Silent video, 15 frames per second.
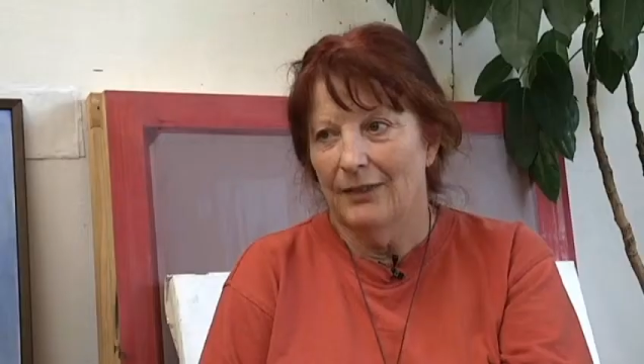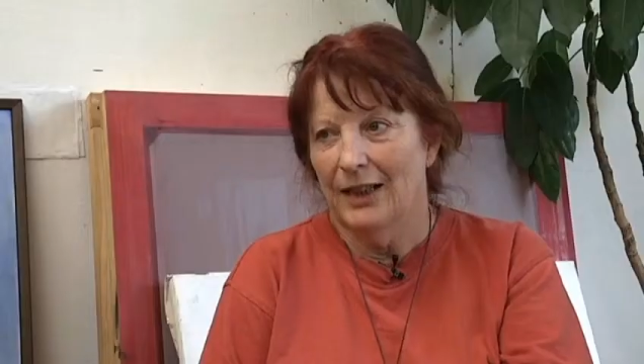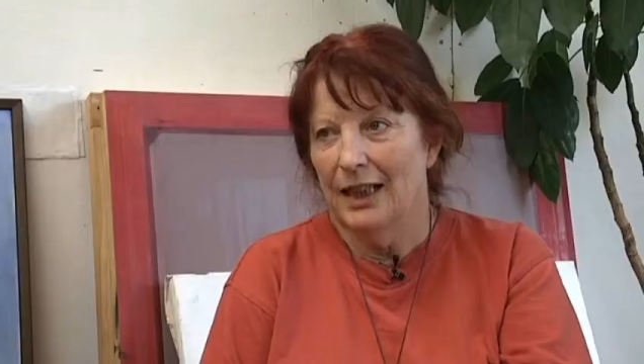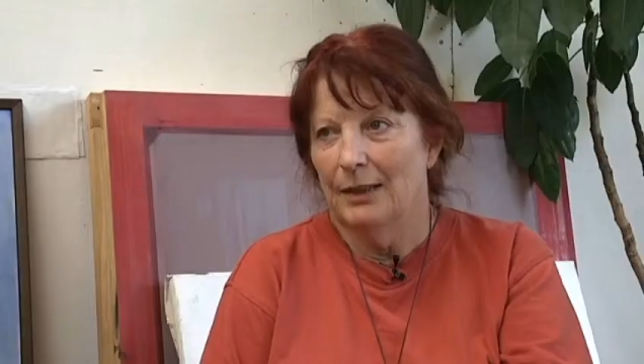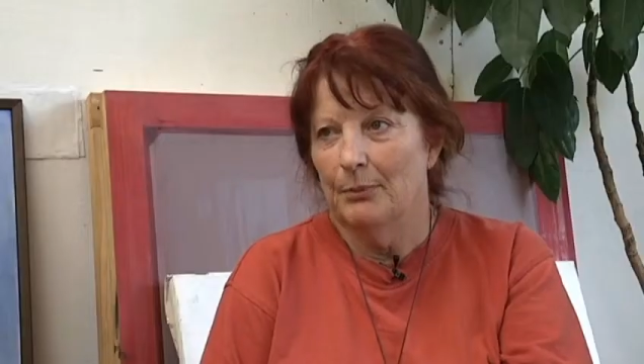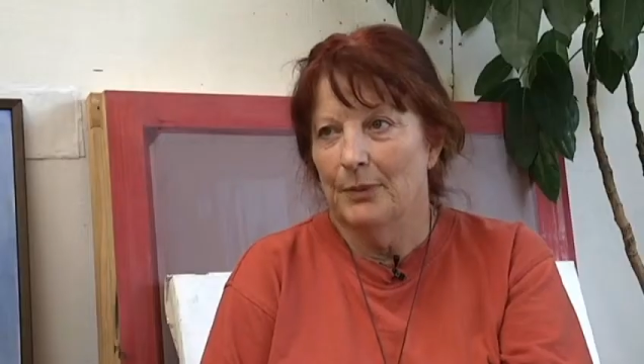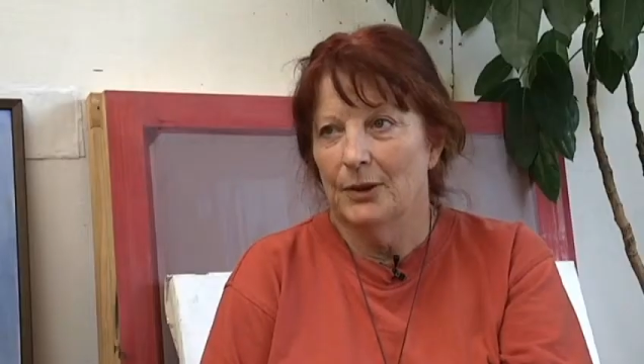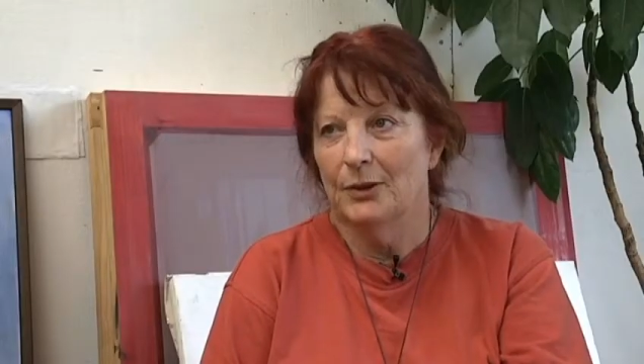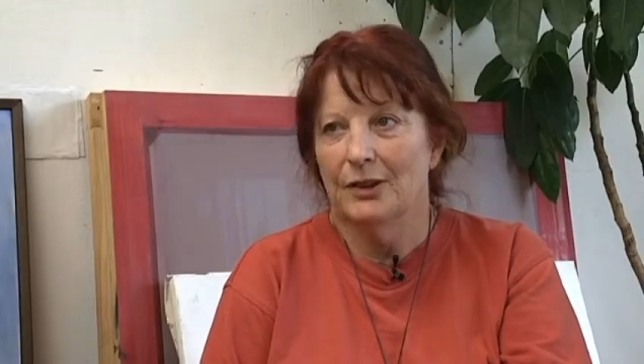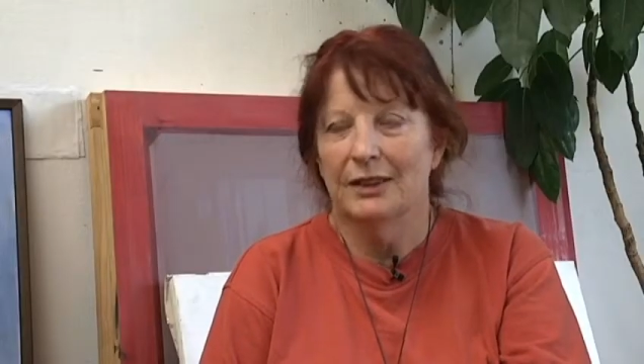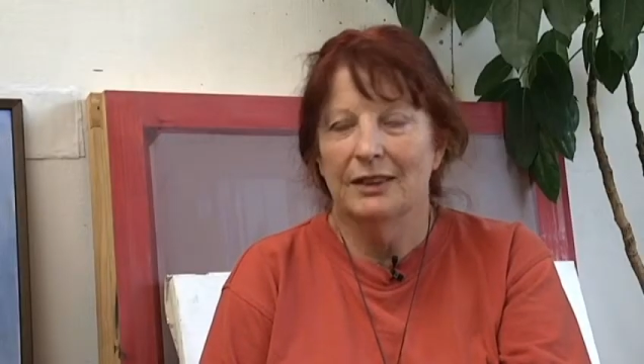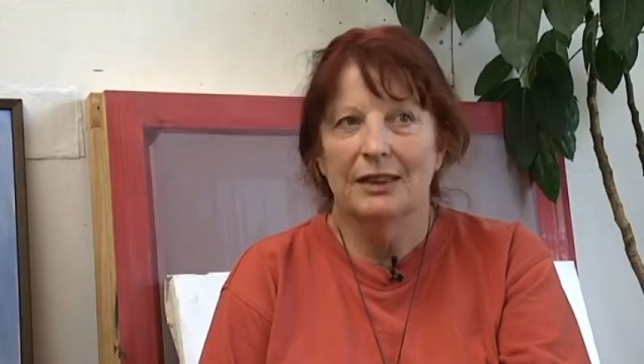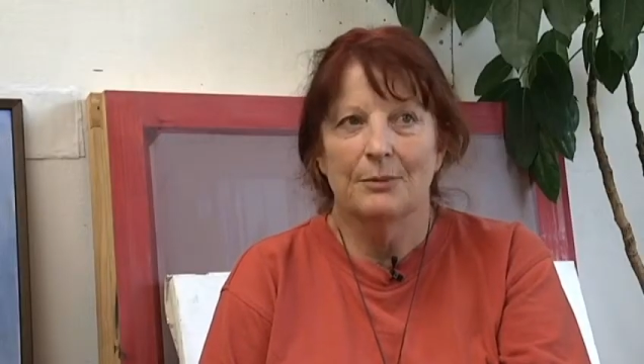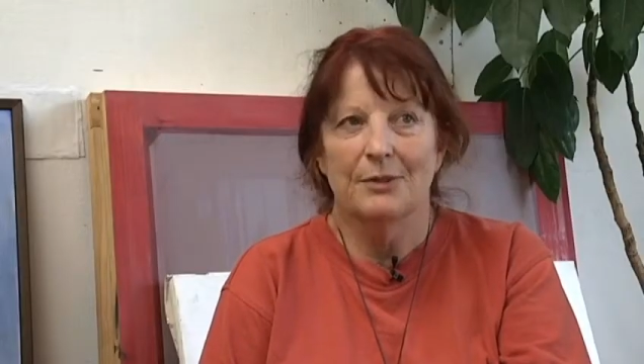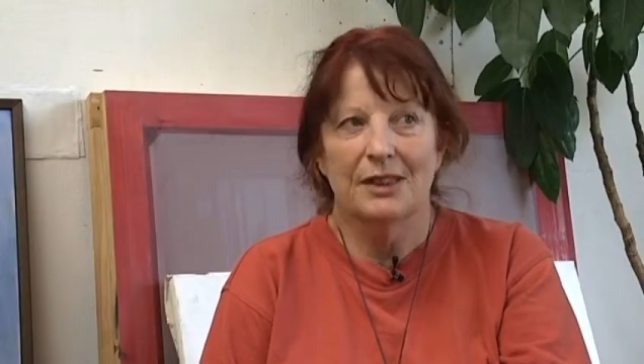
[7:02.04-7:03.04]
had a building
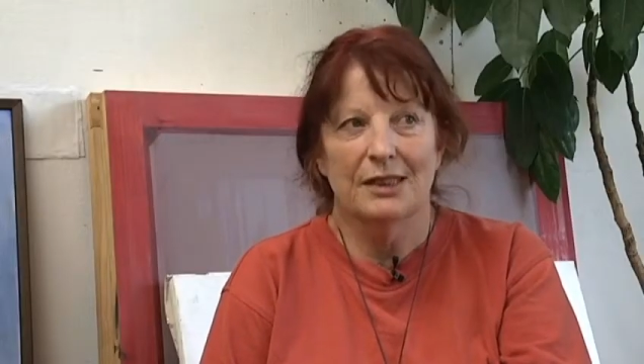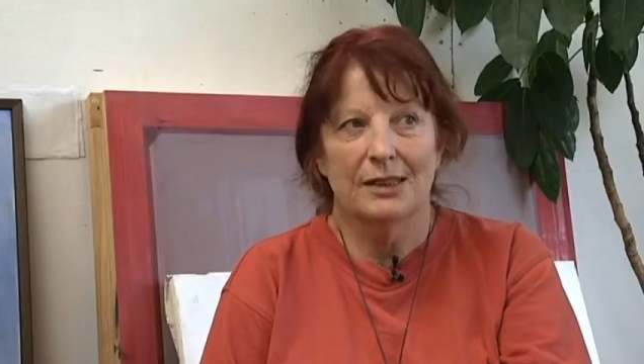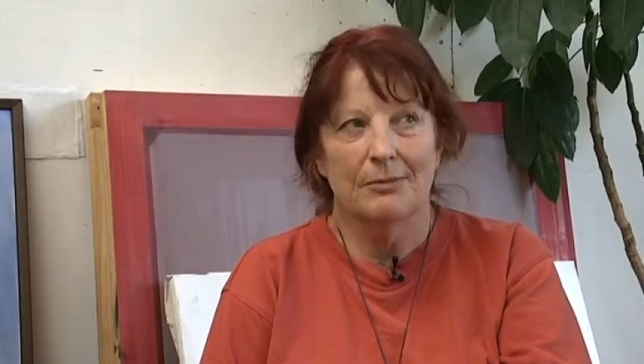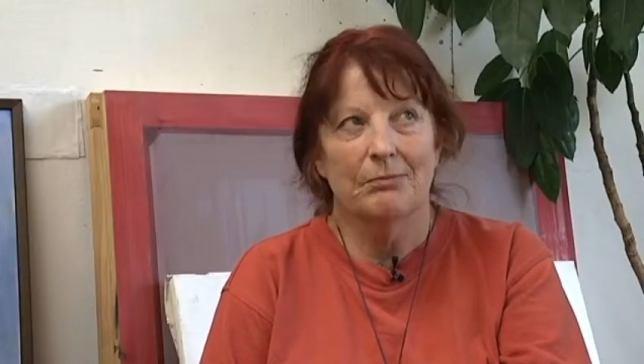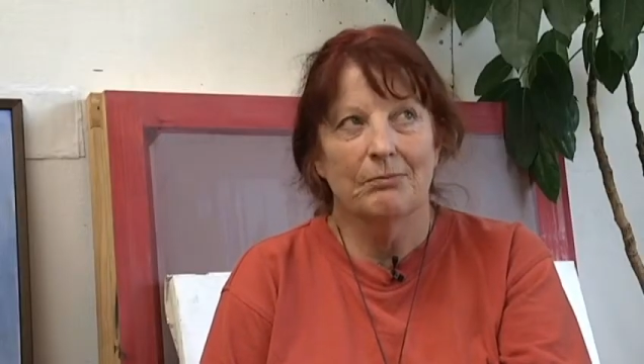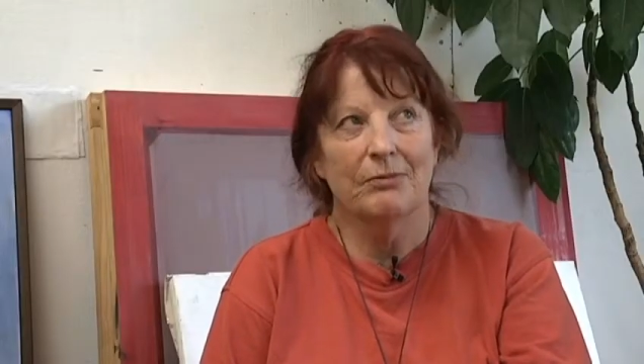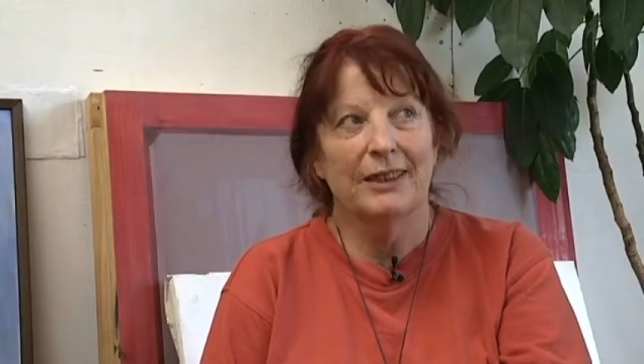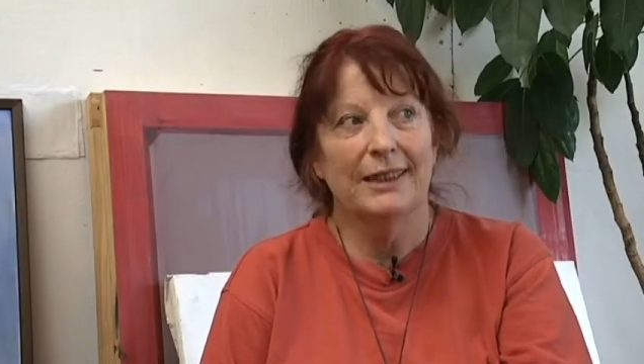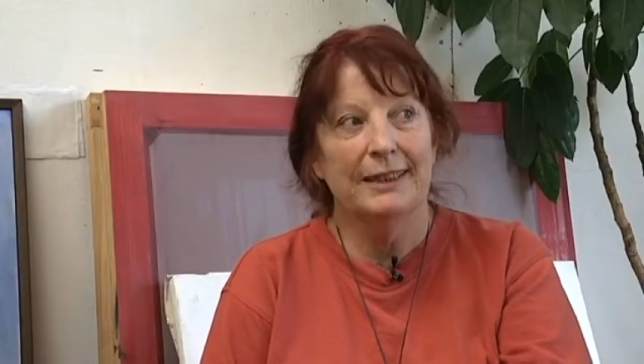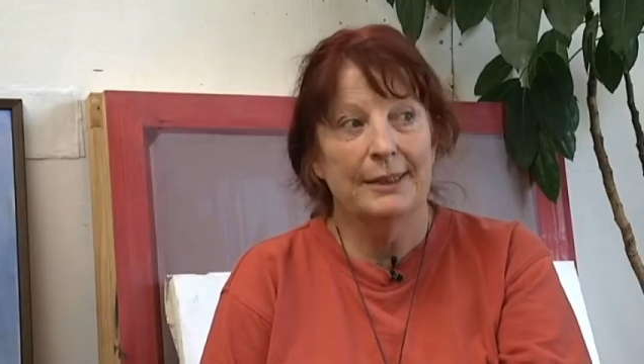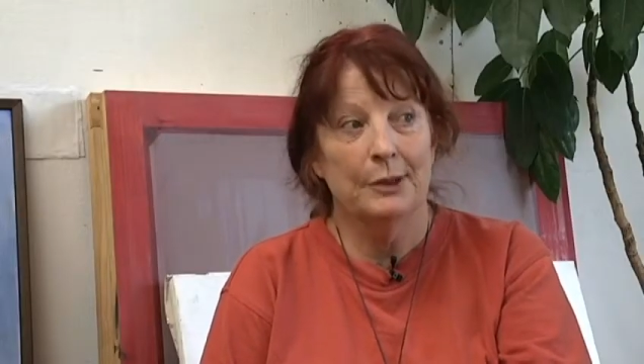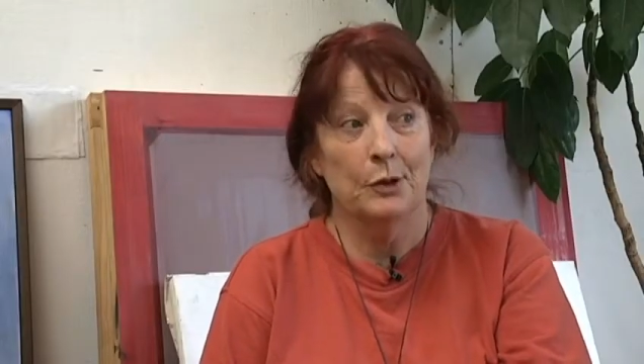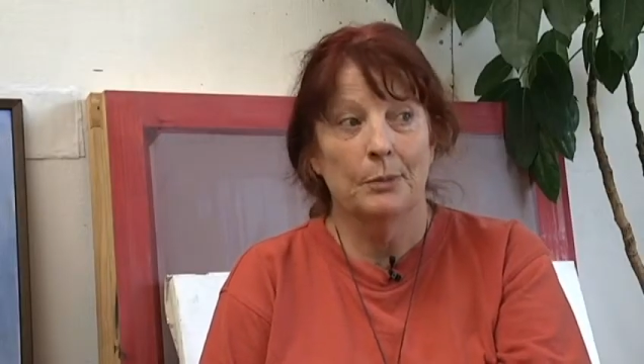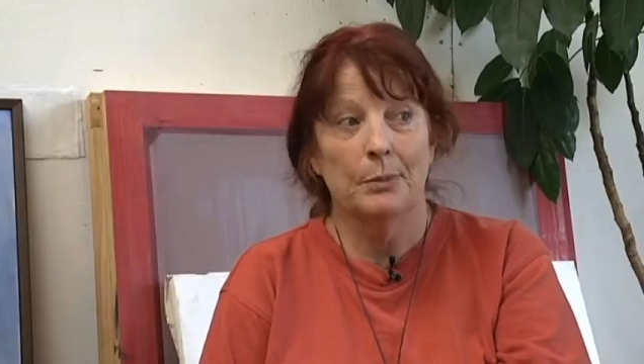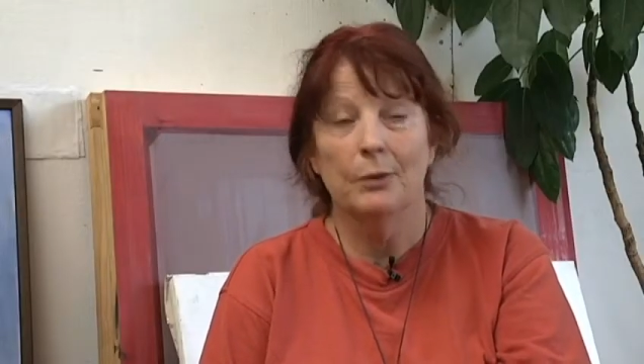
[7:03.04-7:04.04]
that was really
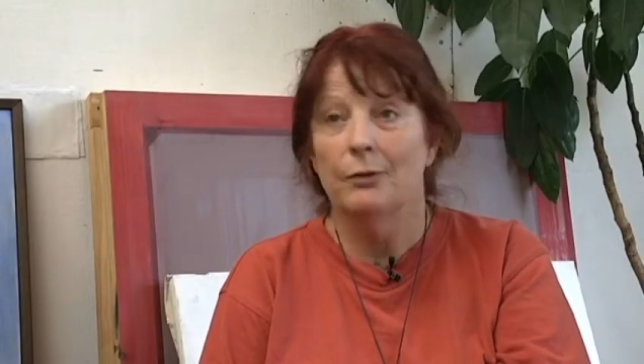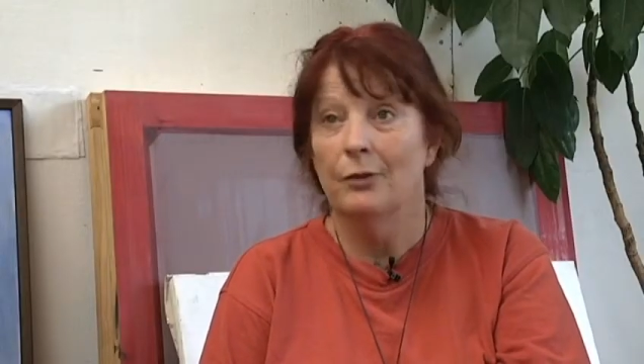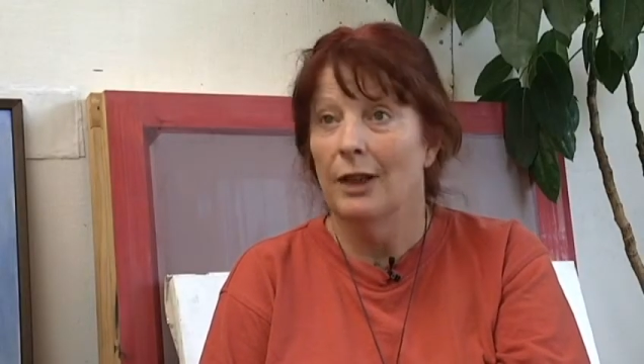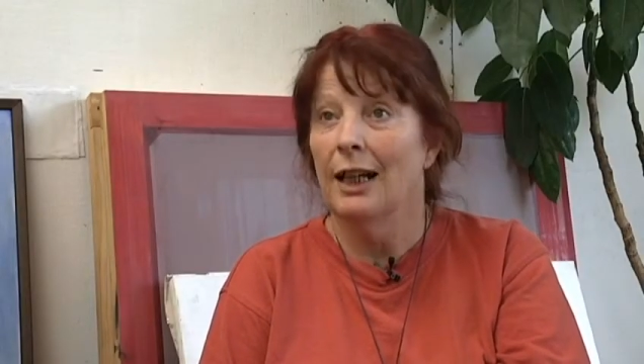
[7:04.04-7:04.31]
suitable for